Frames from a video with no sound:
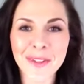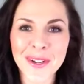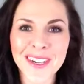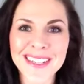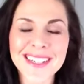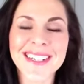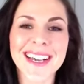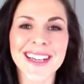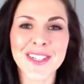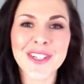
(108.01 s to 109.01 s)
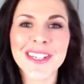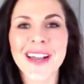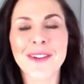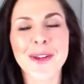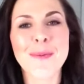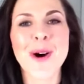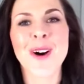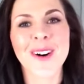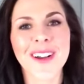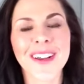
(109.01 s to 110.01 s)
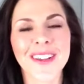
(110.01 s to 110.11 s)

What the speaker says: you guys today just how you can mark